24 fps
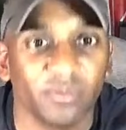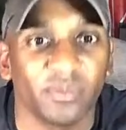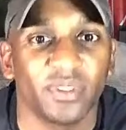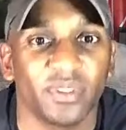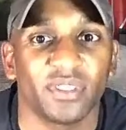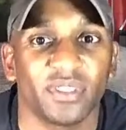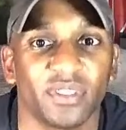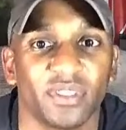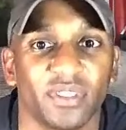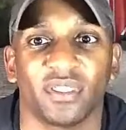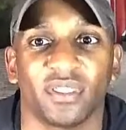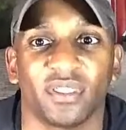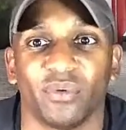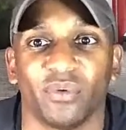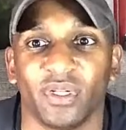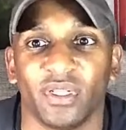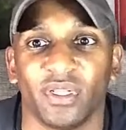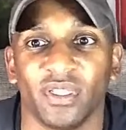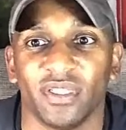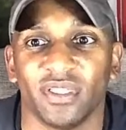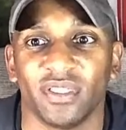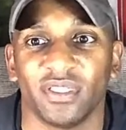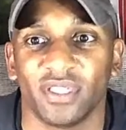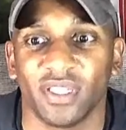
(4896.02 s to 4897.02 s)
Let me see what
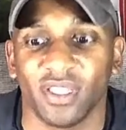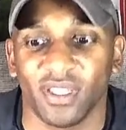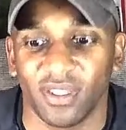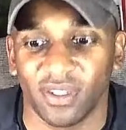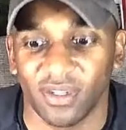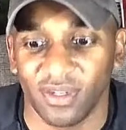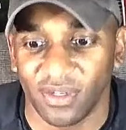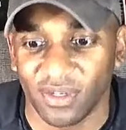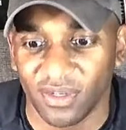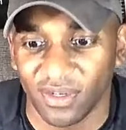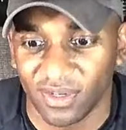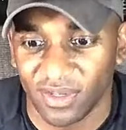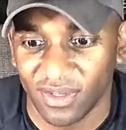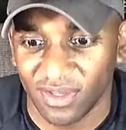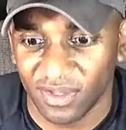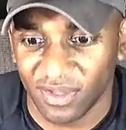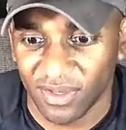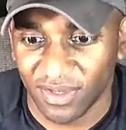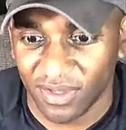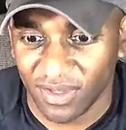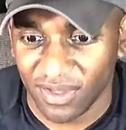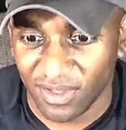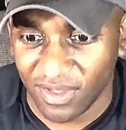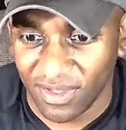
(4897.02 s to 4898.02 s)
he's saying.
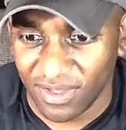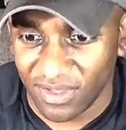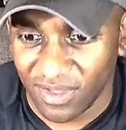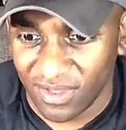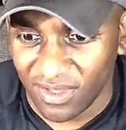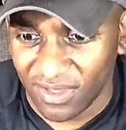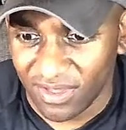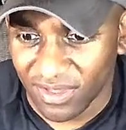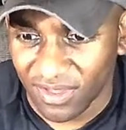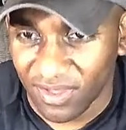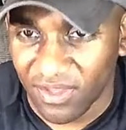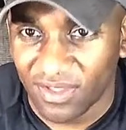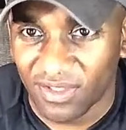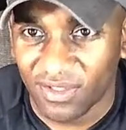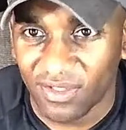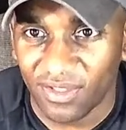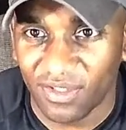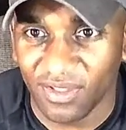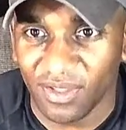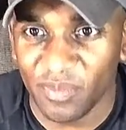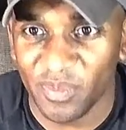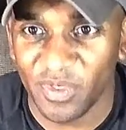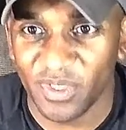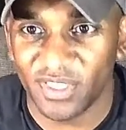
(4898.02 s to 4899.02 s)

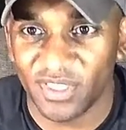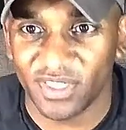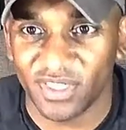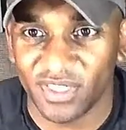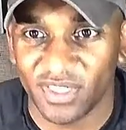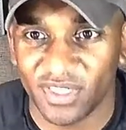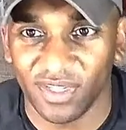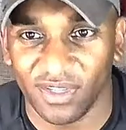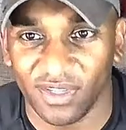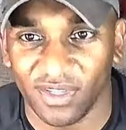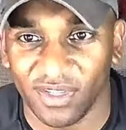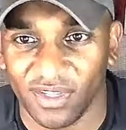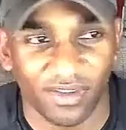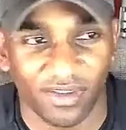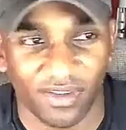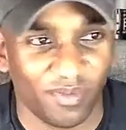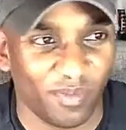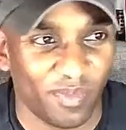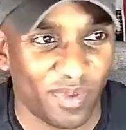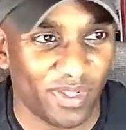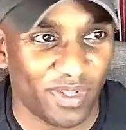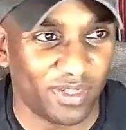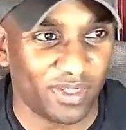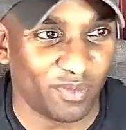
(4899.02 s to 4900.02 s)
Let me see.
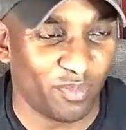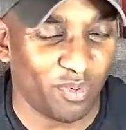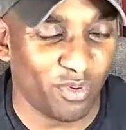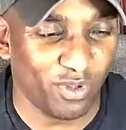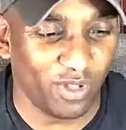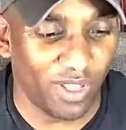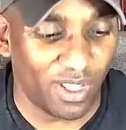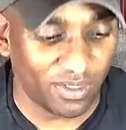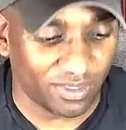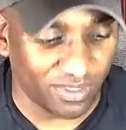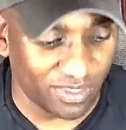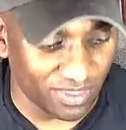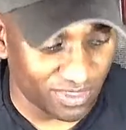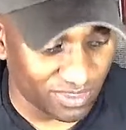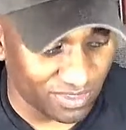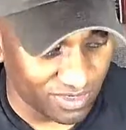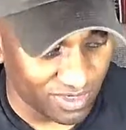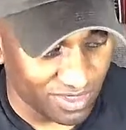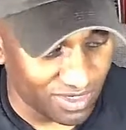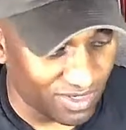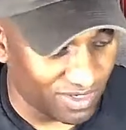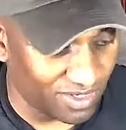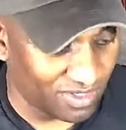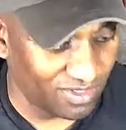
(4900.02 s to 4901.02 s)
I'm about to pull out this
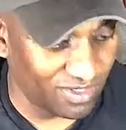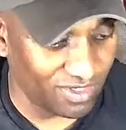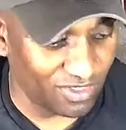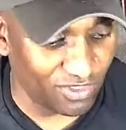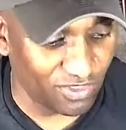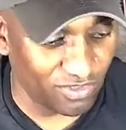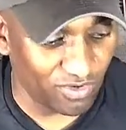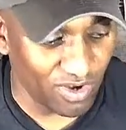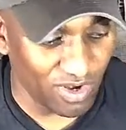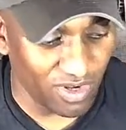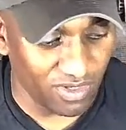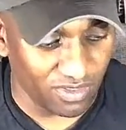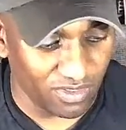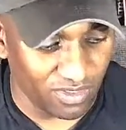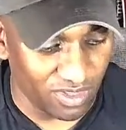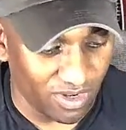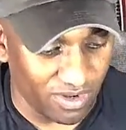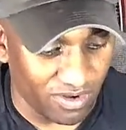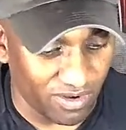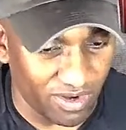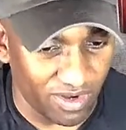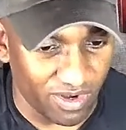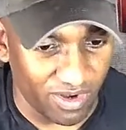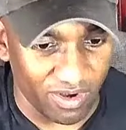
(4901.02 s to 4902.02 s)

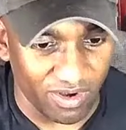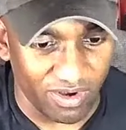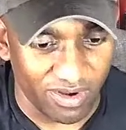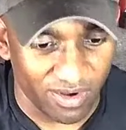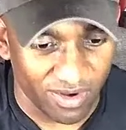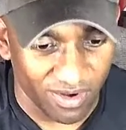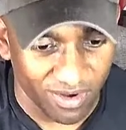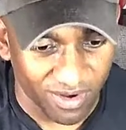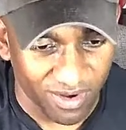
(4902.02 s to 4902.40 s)
translator here.